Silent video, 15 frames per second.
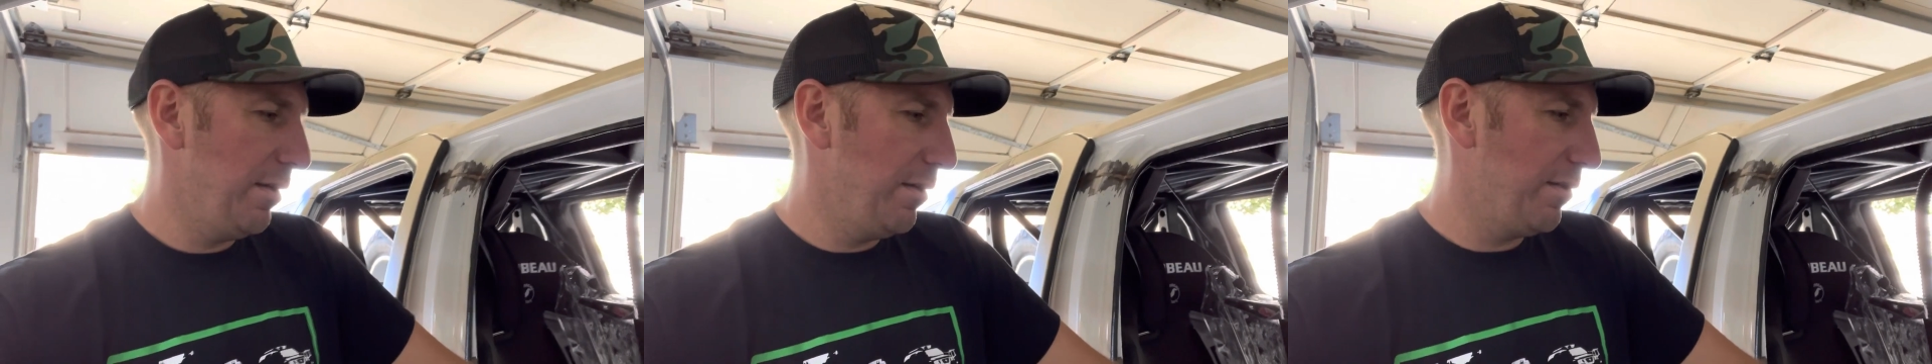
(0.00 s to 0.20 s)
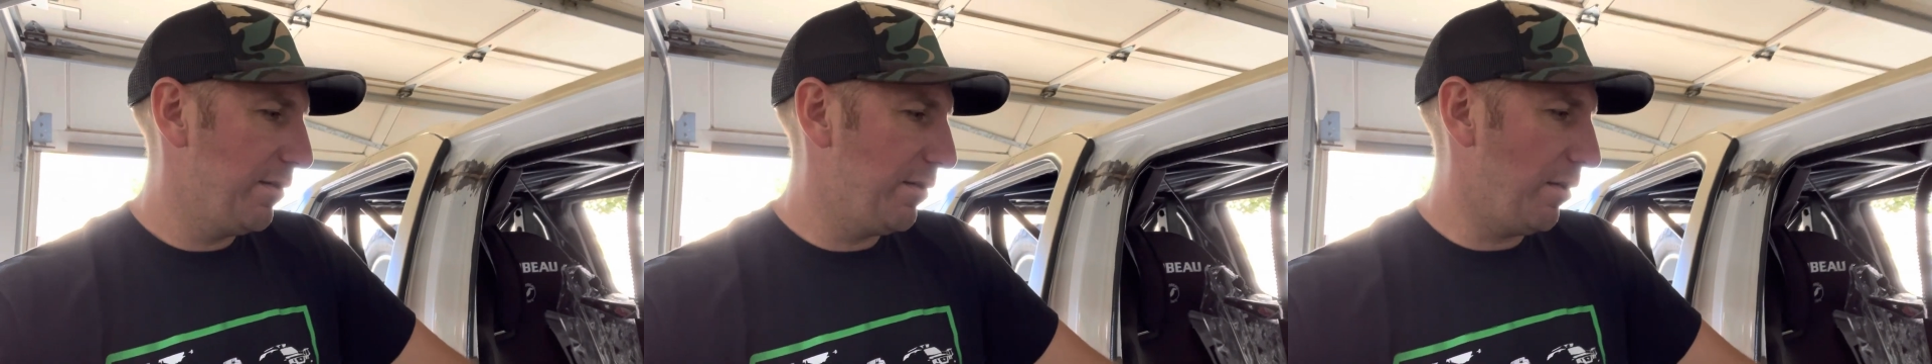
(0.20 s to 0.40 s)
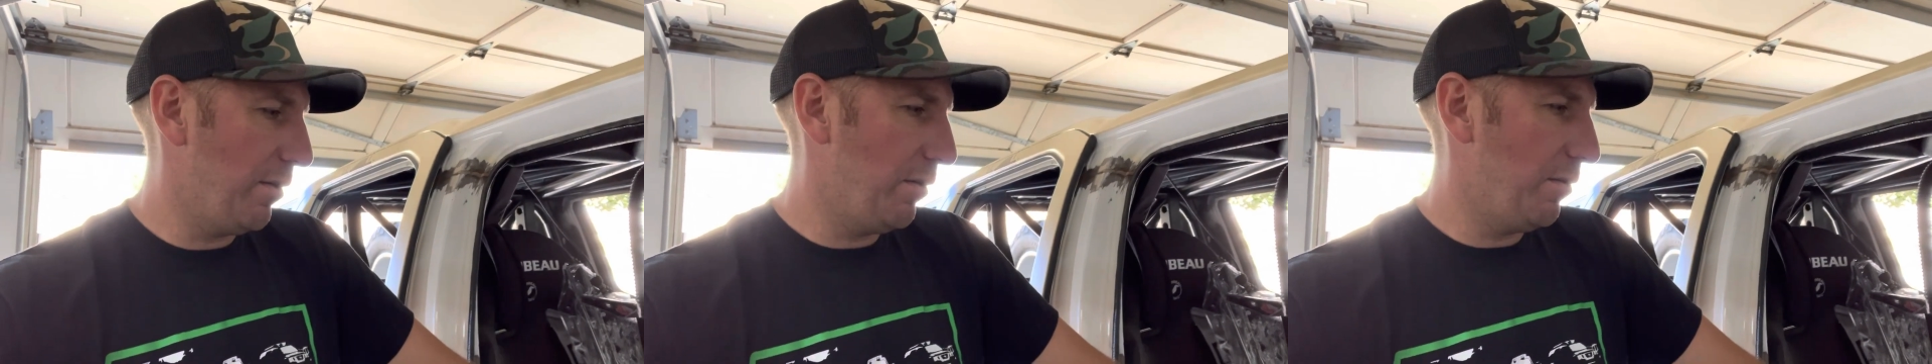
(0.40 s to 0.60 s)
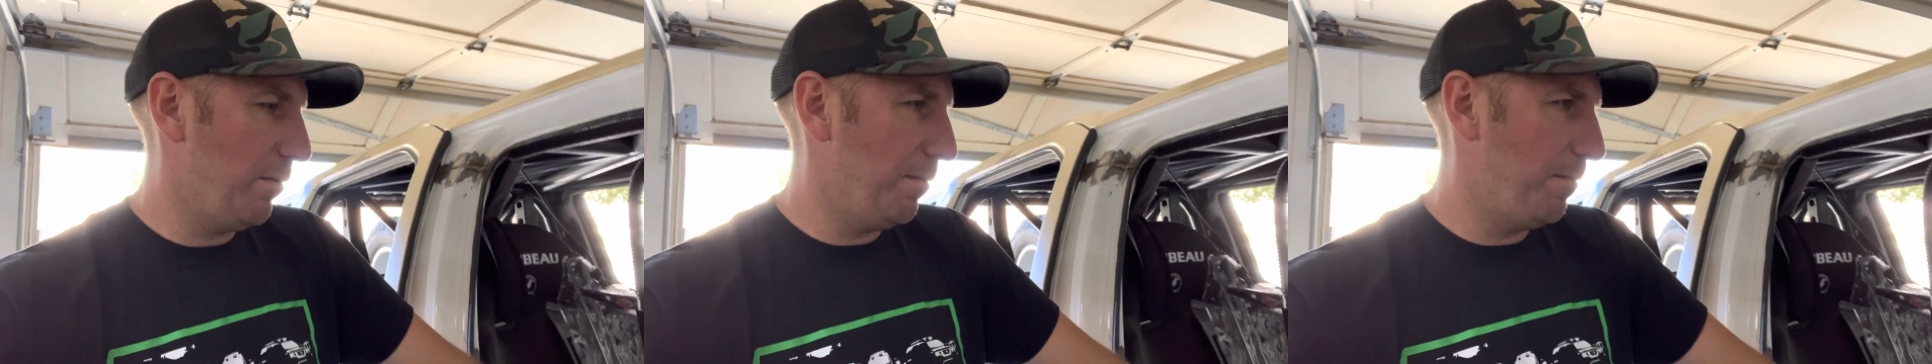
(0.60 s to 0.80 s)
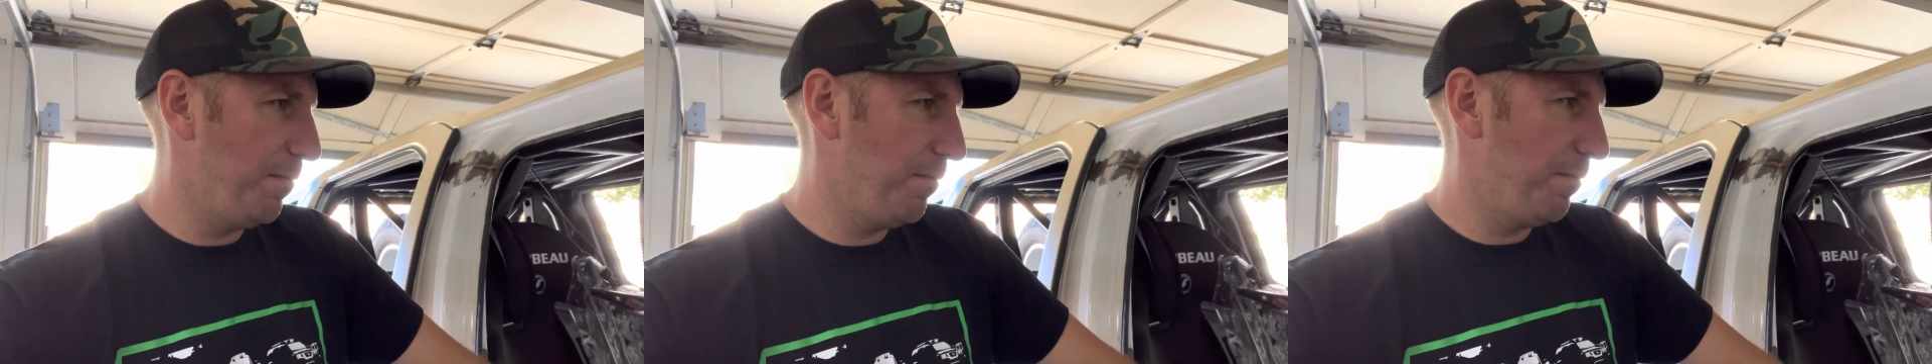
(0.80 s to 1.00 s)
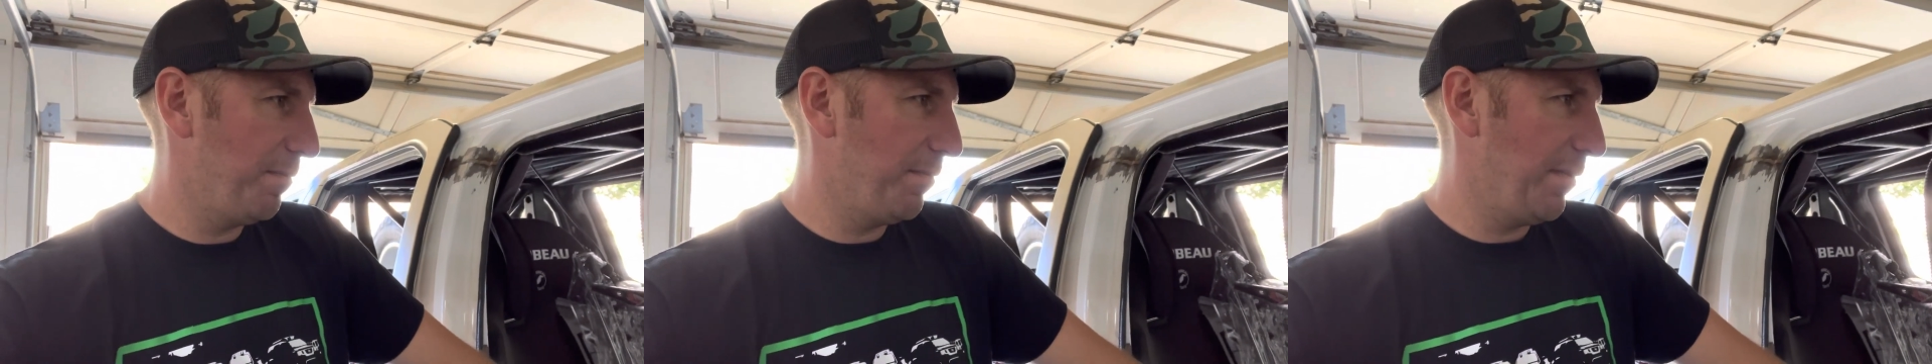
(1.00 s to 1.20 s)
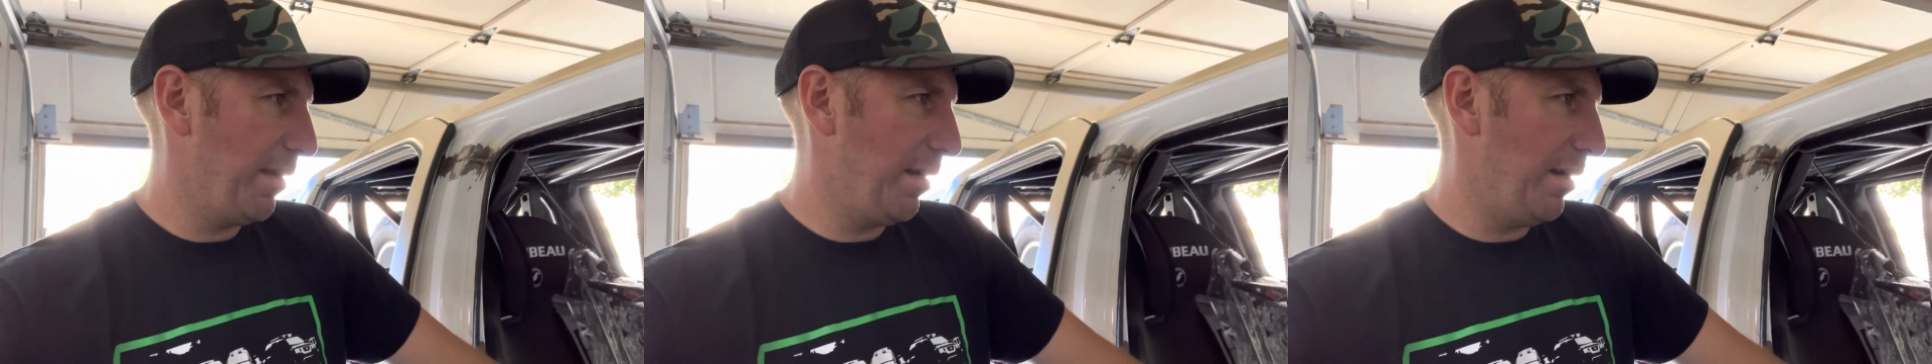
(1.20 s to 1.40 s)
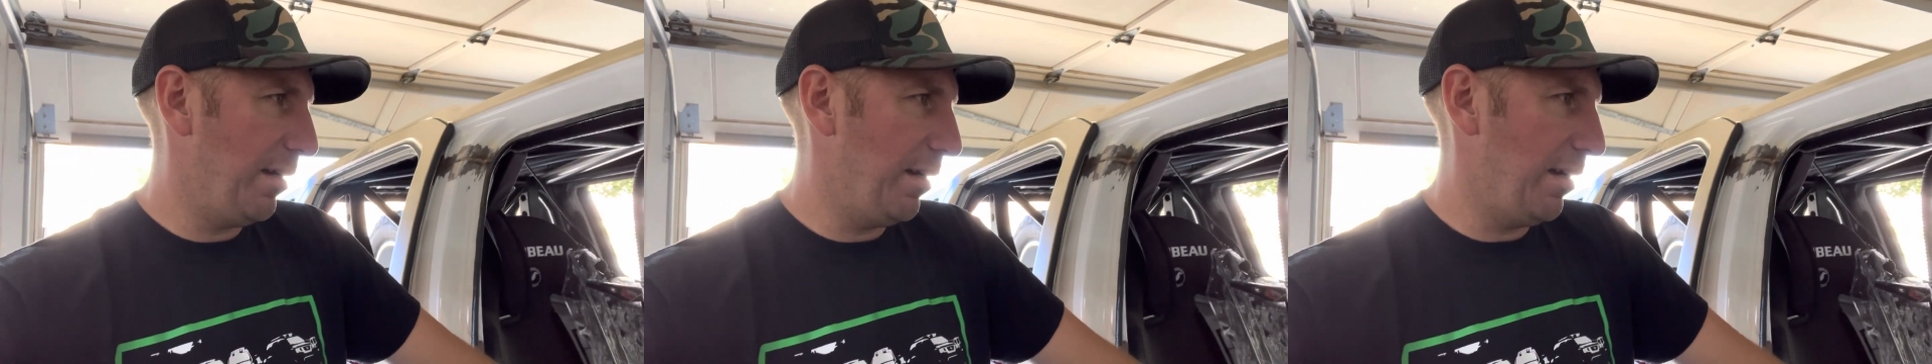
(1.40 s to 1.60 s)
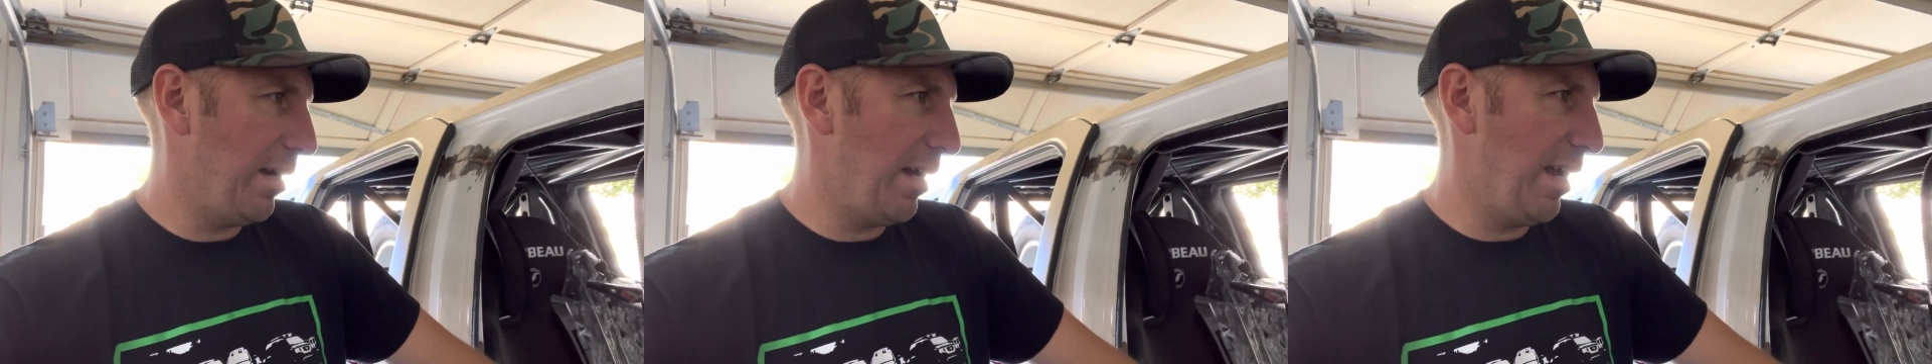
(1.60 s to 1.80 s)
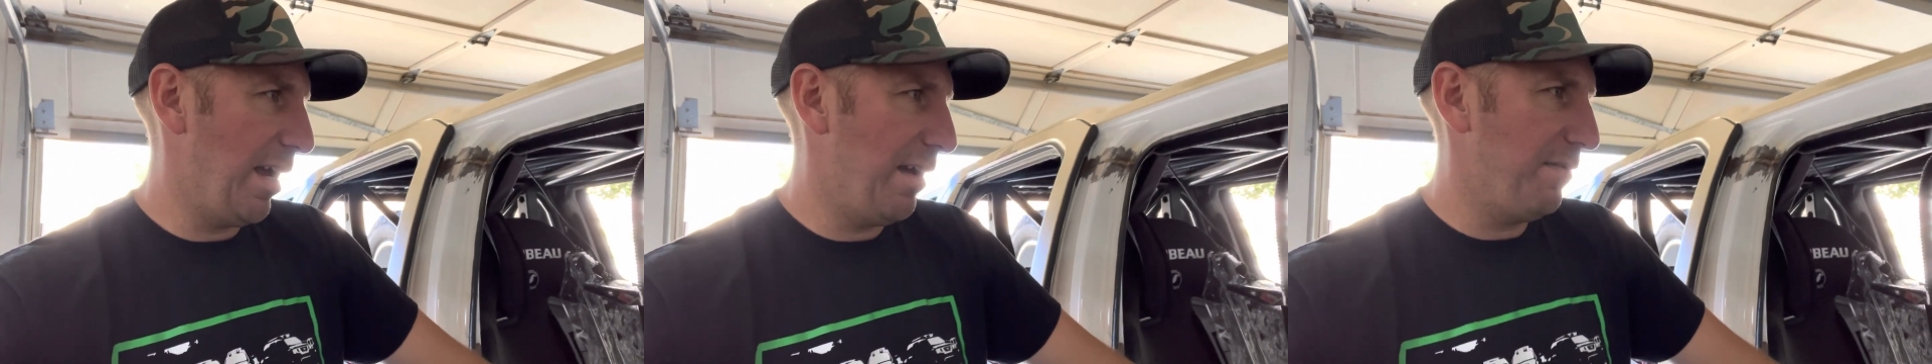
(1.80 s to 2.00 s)
So
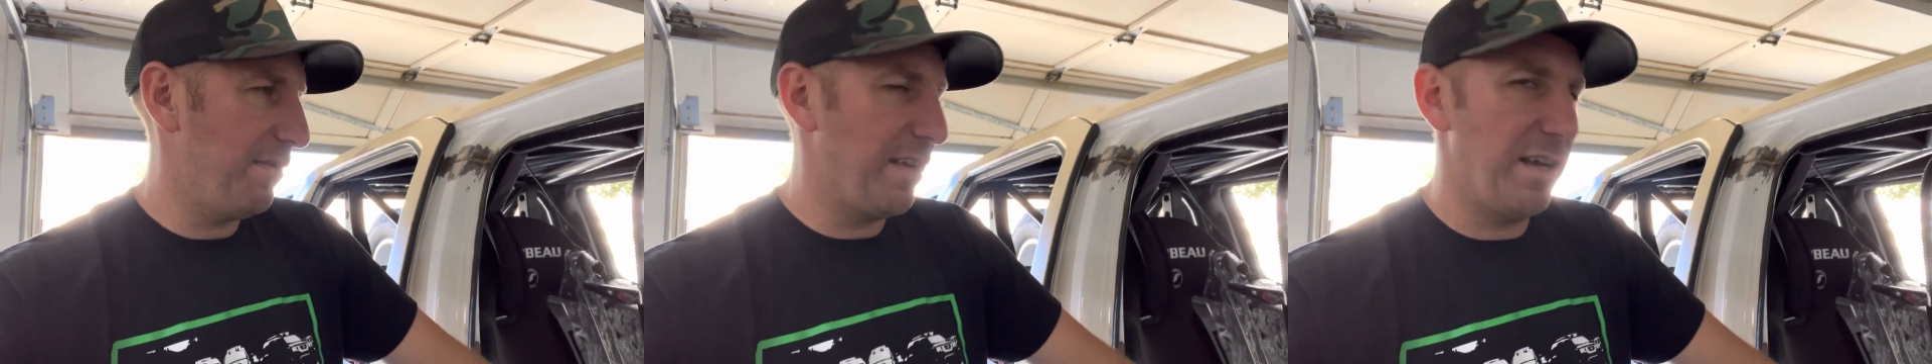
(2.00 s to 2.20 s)
I have